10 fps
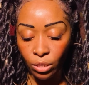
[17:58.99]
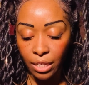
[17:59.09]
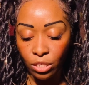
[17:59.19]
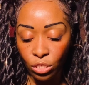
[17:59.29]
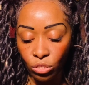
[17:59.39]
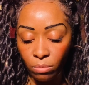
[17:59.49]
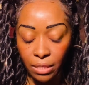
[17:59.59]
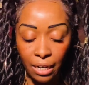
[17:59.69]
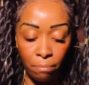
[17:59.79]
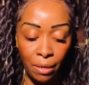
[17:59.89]
you need to stop
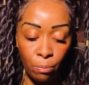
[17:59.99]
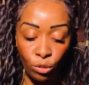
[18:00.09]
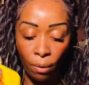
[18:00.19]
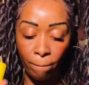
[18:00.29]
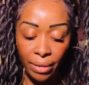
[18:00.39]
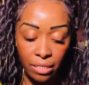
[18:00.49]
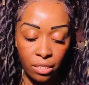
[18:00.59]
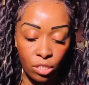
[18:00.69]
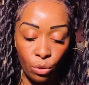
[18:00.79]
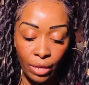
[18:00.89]
telling people your
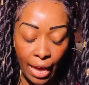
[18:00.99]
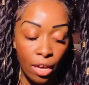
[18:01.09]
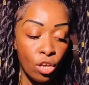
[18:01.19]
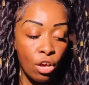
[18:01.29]
business, okay?